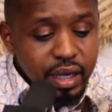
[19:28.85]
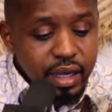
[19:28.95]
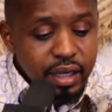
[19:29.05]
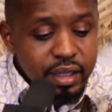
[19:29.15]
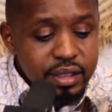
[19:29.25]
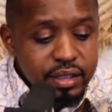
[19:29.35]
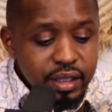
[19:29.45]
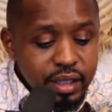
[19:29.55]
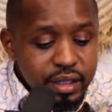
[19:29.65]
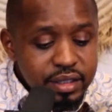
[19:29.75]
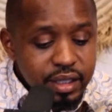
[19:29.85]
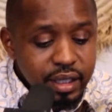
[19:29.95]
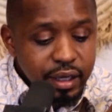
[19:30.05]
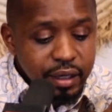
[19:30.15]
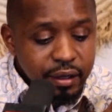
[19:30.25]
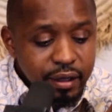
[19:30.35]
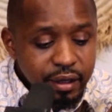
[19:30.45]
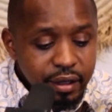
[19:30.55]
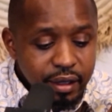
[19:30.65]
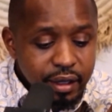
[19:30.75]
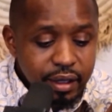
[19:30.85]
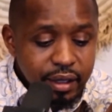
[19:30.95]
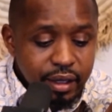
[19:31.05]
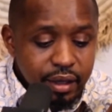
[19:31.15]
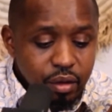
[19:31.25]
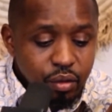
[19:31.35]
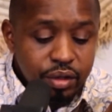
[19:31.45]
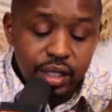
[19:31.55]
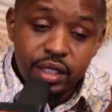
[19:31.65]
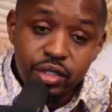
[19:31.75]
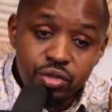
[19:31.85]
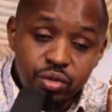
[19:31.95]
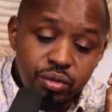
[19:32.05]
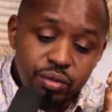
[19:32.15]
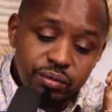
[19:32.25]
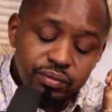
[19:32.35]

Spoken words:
And it's what they did to